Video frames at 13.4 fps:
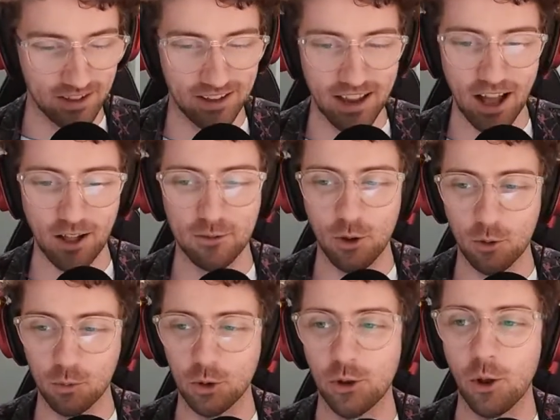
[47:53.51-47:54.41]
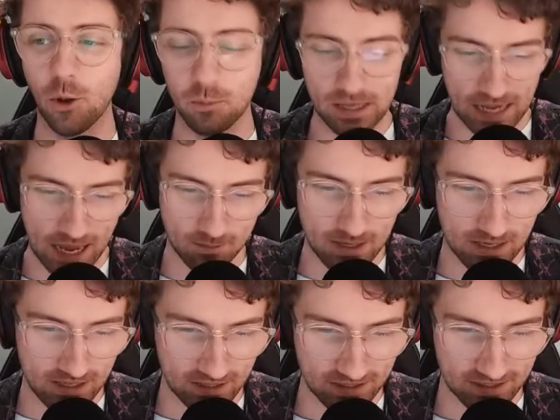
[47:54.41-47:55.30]
Calvert would not be happy,
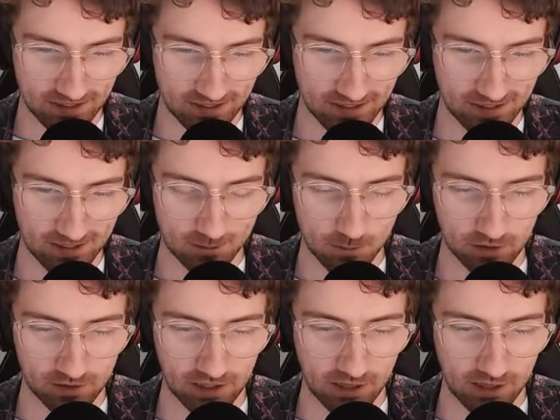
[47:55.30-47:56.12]
especially